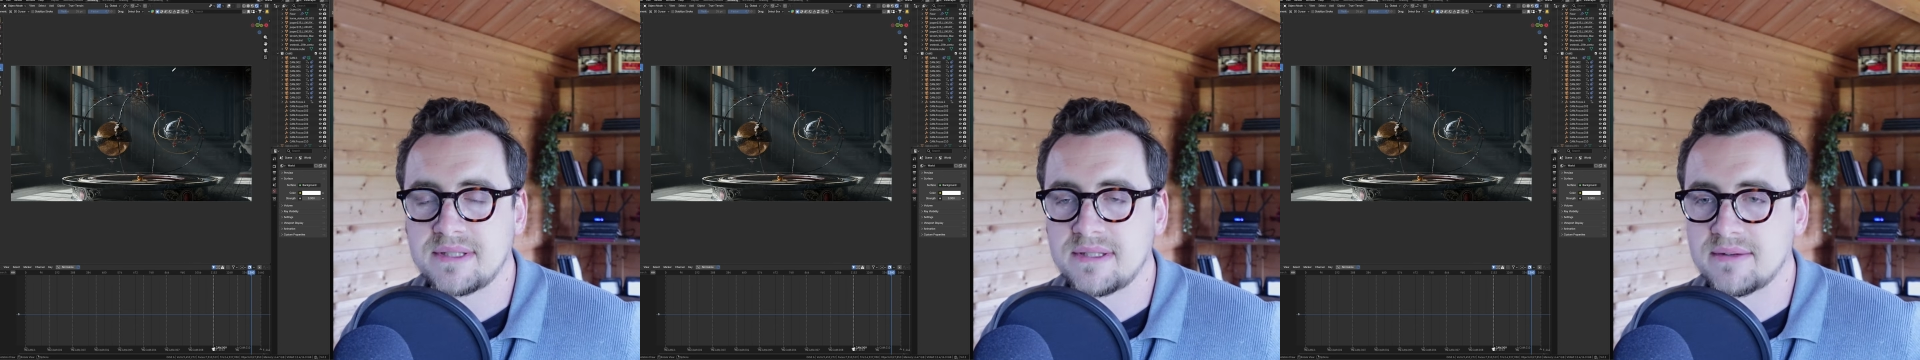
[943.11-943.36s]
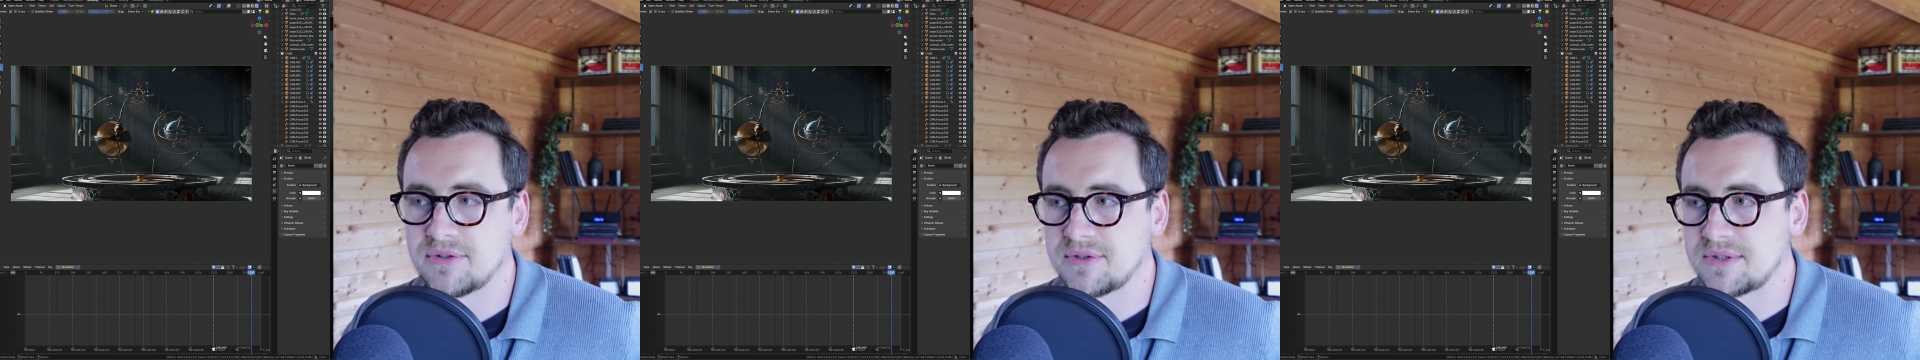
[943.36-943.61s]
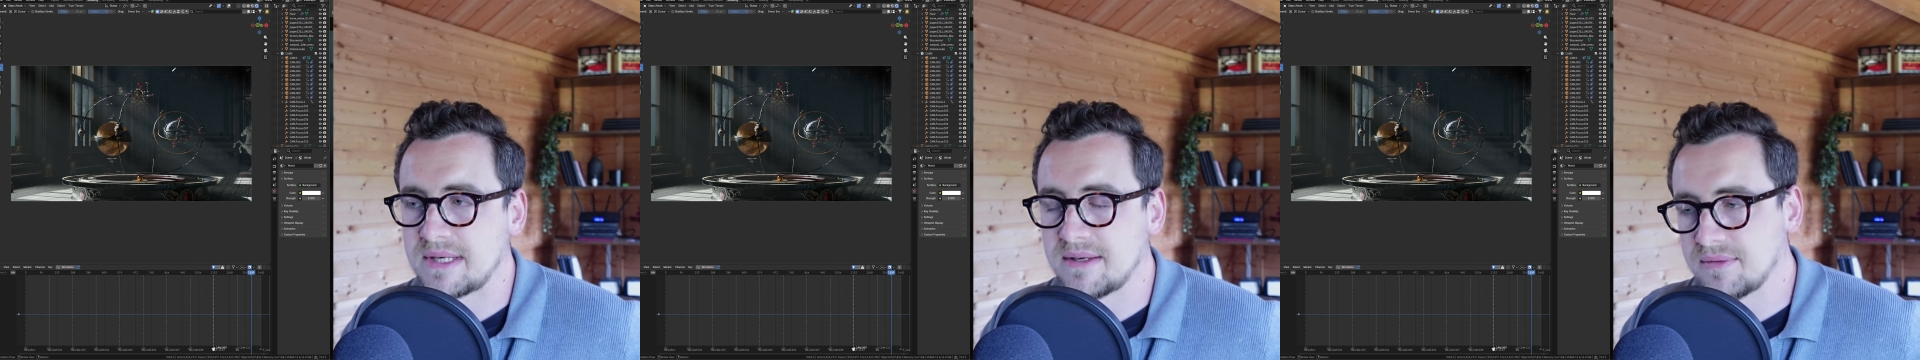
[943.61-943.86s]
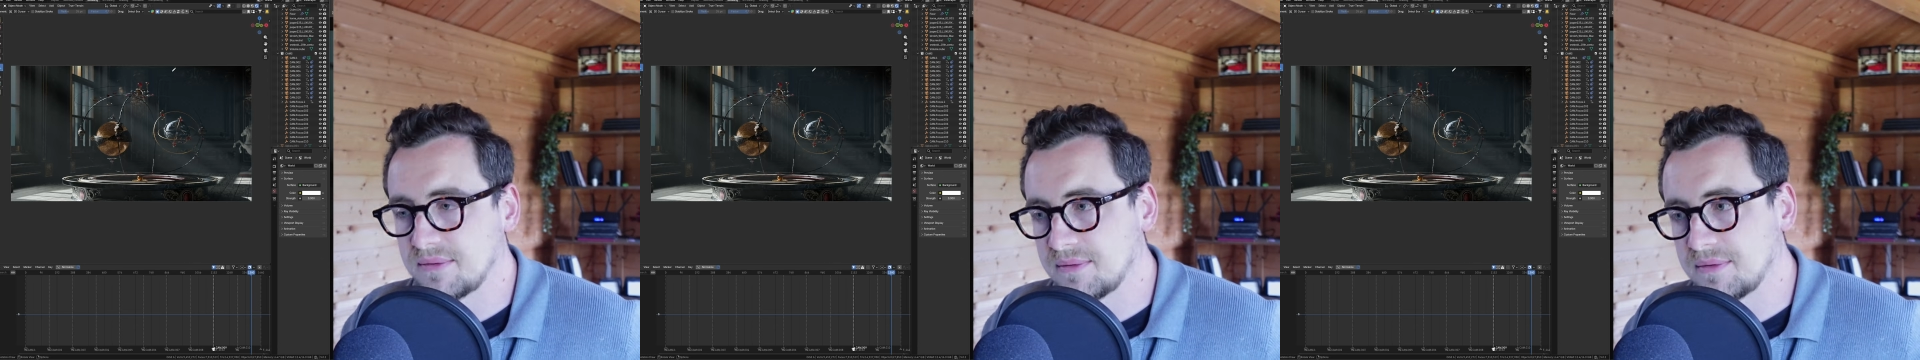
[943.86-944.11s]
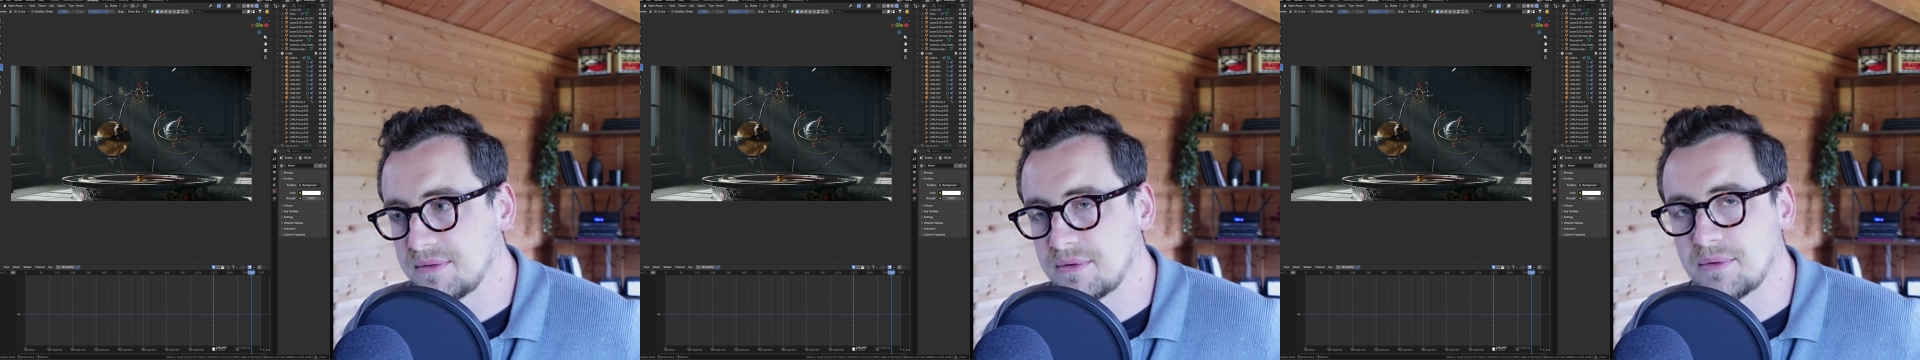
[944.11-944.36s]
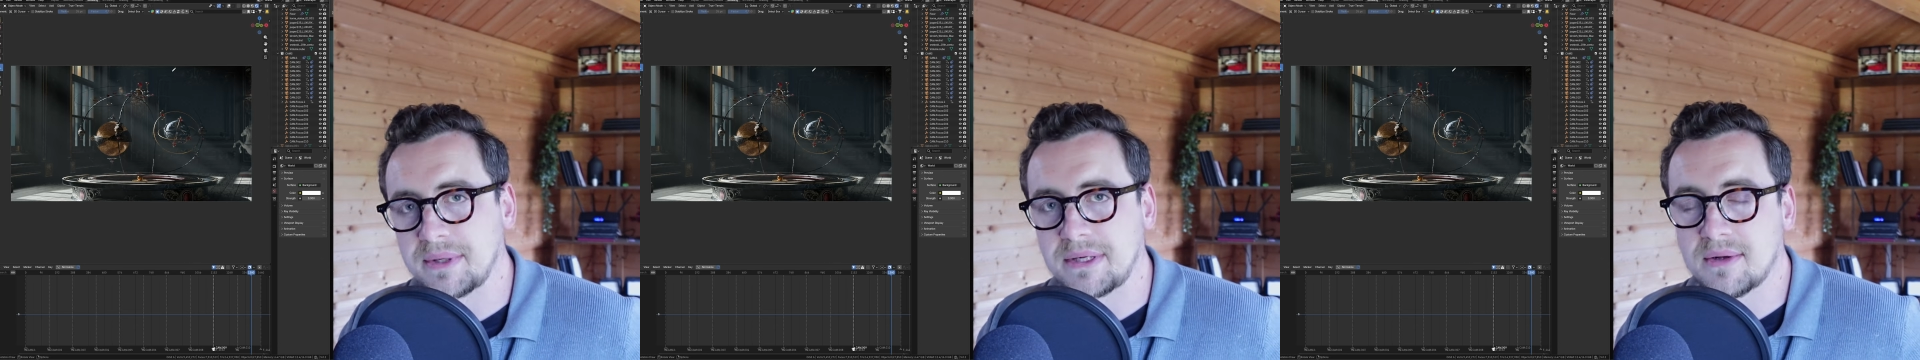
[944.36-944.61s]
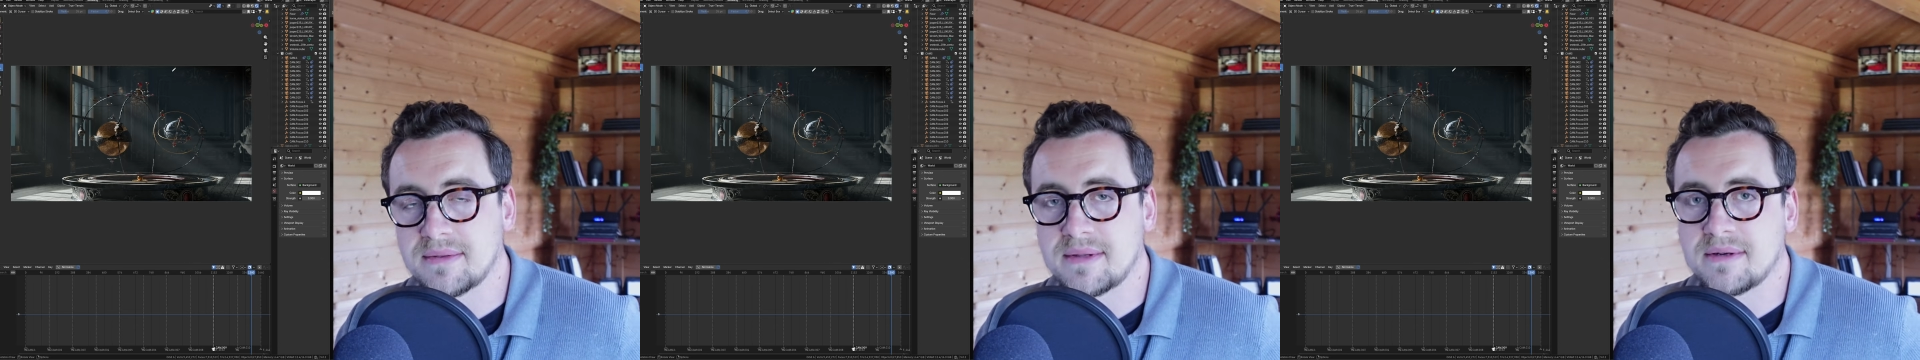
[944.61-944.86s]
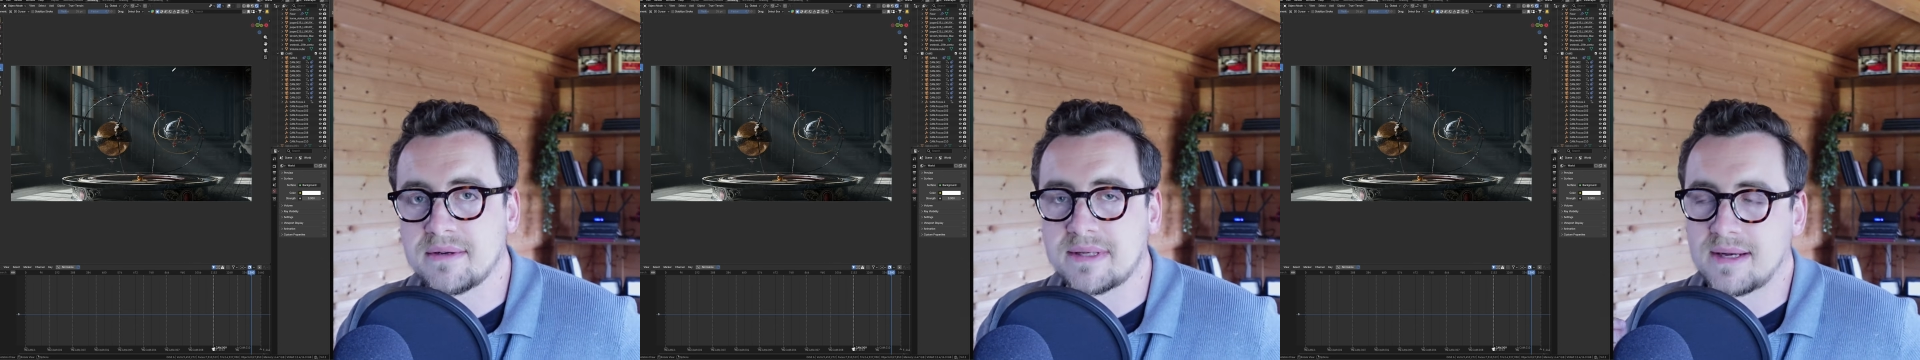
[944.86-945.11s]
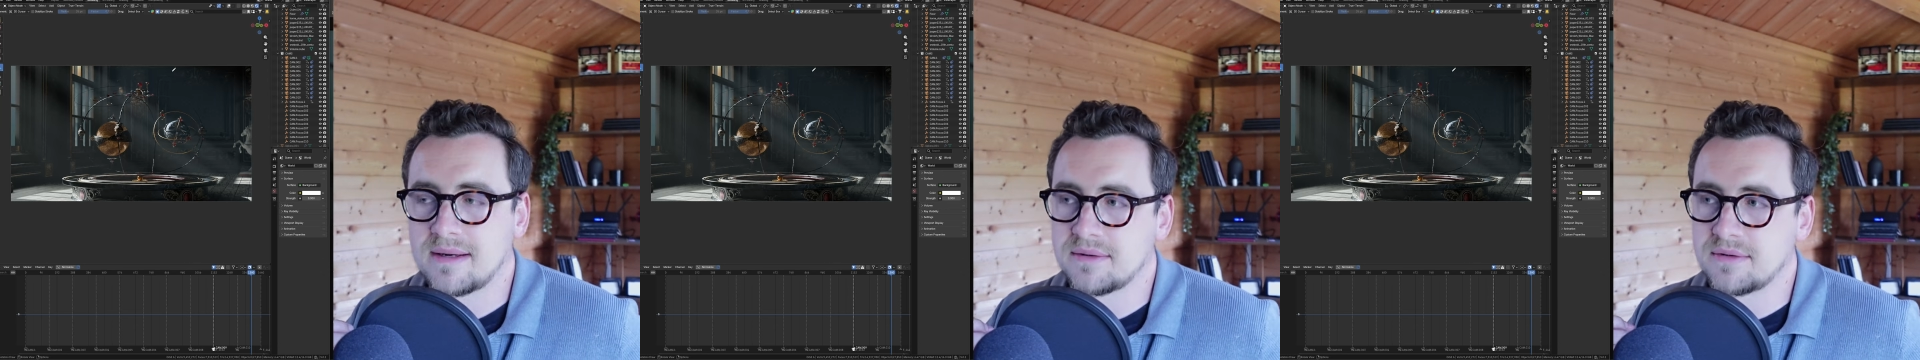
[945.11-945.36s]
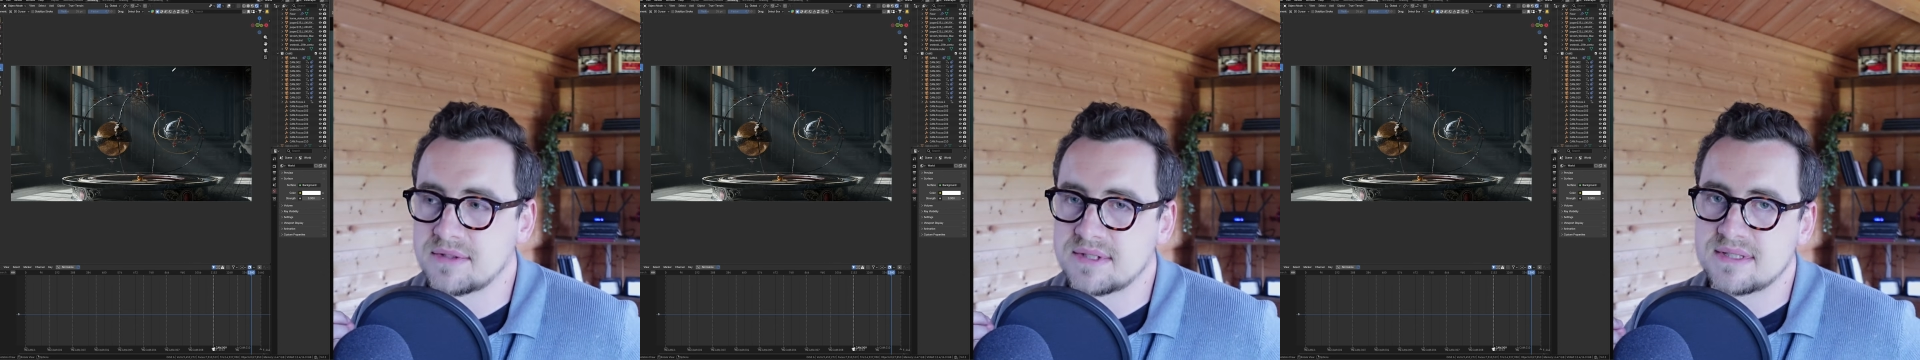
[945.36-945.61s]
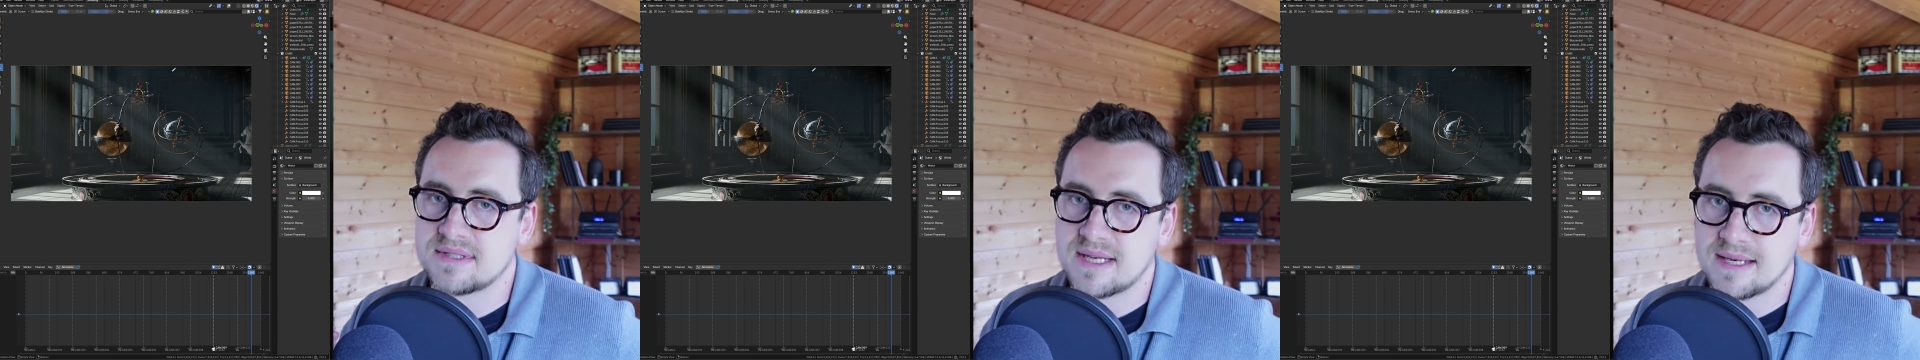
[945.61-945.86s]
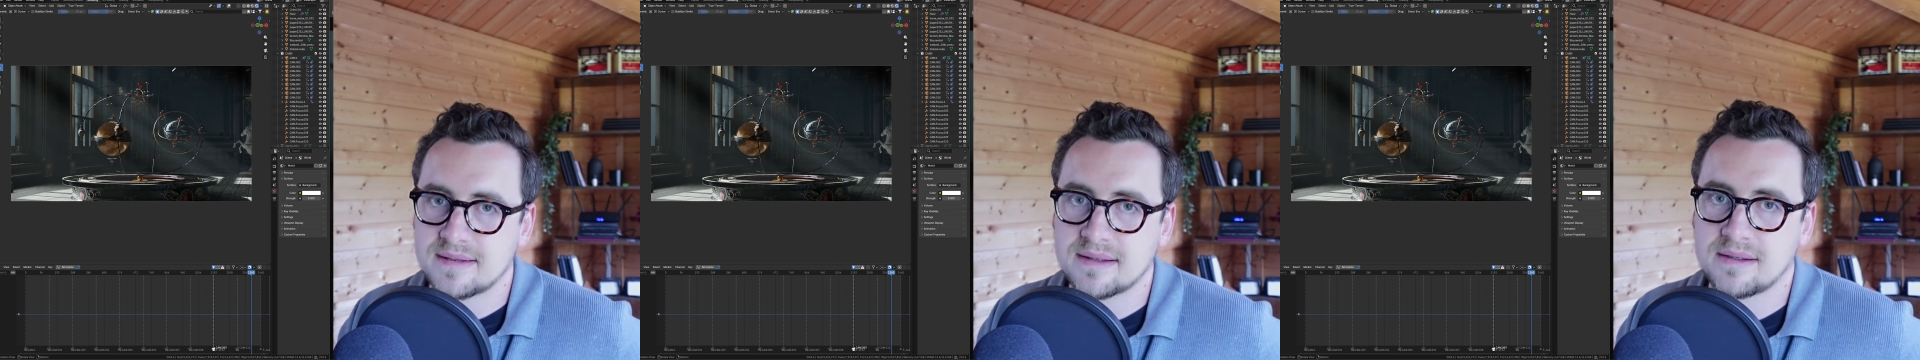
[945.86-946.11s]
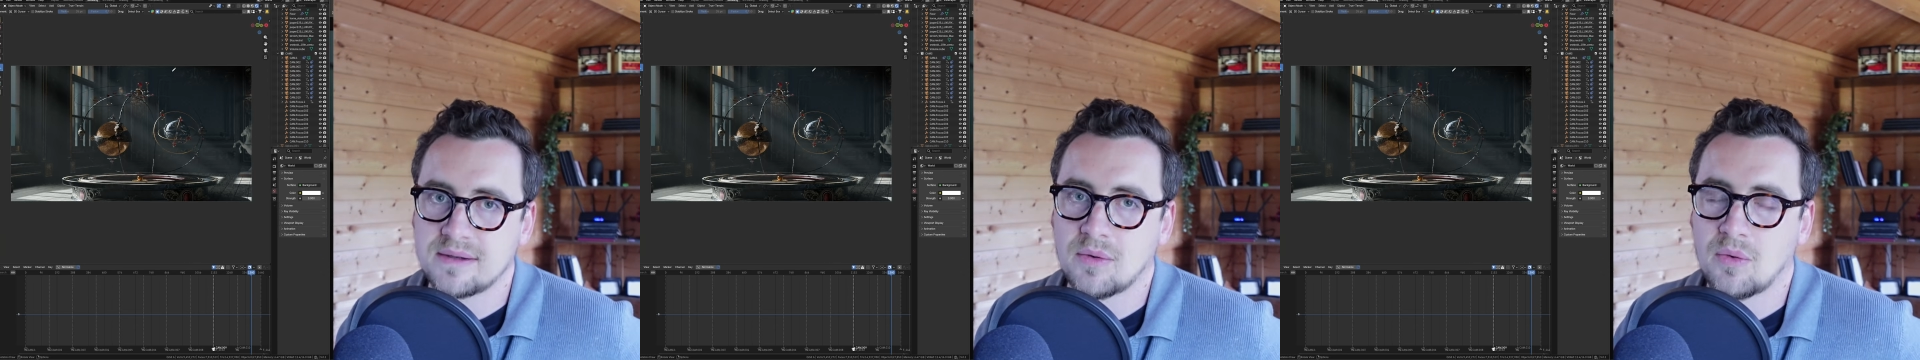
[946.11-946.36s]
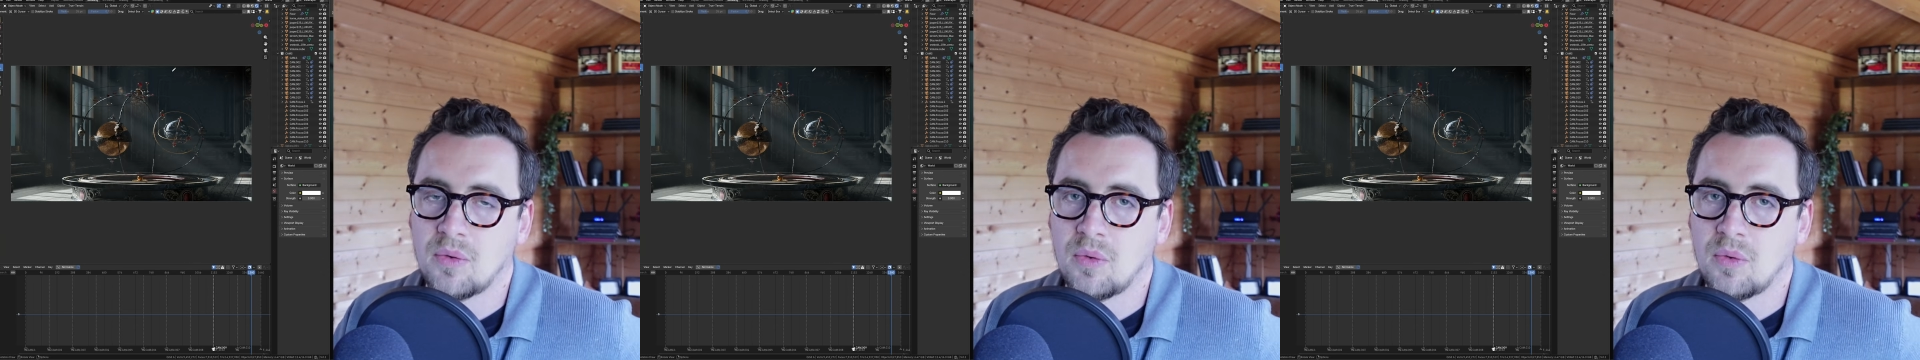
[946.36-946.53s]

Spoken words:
if you're just kind of throwing it on there and not understanding